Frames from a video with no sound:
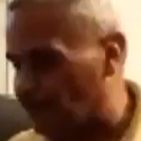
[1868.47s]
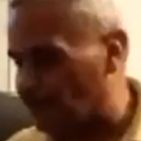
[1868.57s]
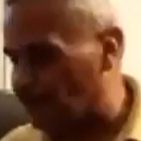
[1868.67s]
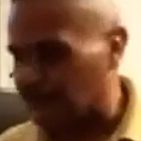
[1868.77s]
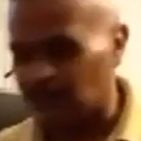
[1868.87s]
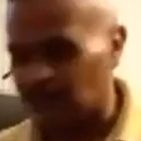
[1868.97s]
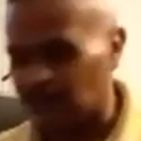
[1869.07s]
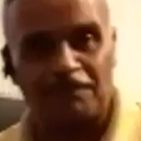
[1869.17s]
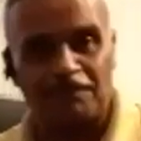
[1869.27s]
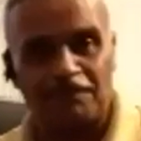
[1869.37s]
So this
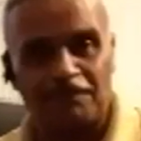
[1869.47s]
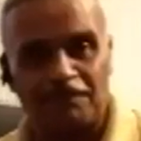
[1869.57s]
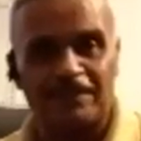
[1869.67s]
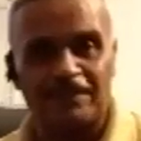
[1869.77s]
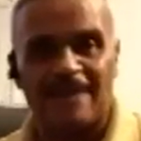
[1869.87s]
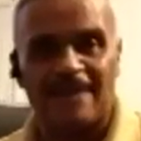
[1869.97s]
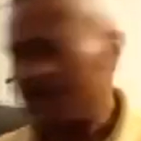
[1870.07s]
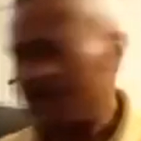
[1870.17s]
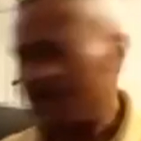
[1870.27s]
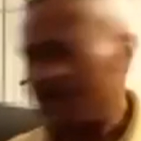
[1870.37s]
is the beauty of that.
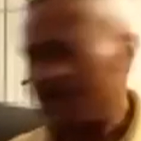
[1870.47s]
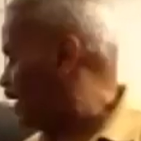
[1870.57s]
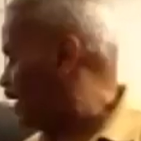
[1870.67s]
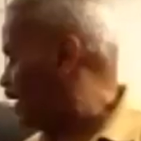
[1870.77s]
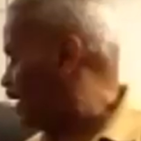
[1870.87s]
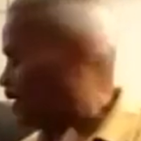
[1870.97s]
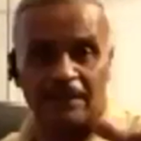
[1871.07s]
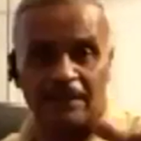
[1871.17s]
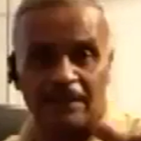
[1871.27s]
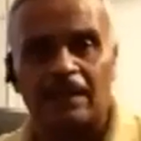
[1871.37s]
Another
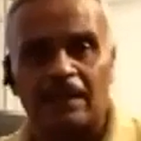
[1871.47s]
thing,